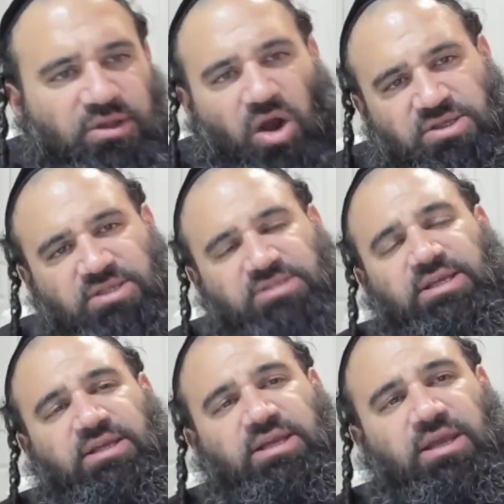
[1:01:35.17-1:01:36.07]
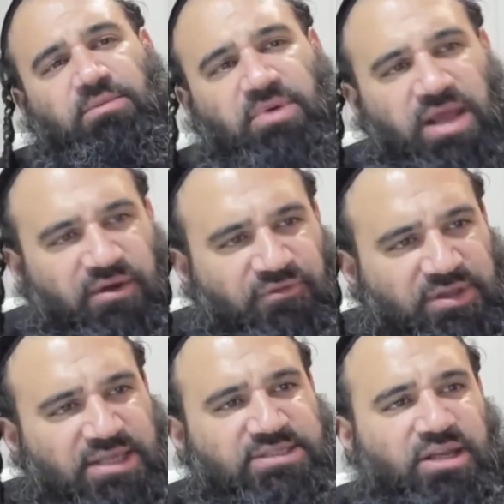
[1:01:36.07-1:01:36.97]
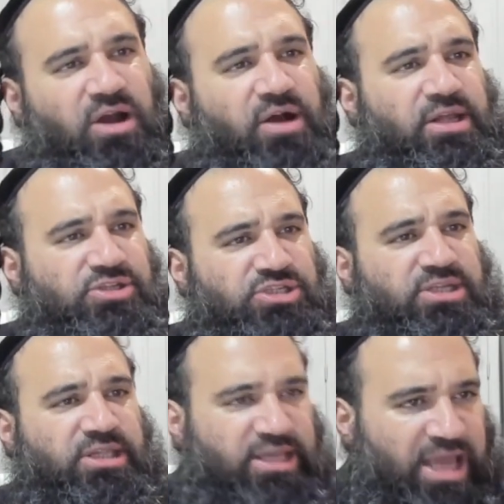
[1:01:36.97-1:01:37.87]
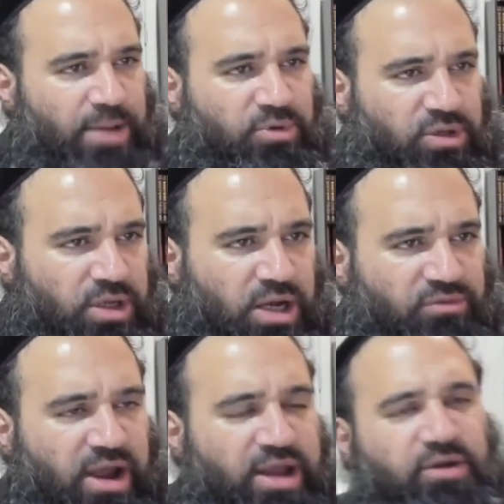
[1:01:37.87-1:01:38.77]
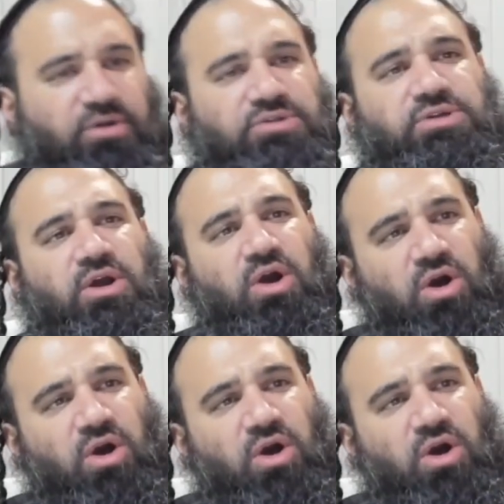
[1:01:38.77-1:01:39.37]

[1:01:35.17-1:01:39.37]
Those are the tzaddikim. But if they sit on it just like the camel riders,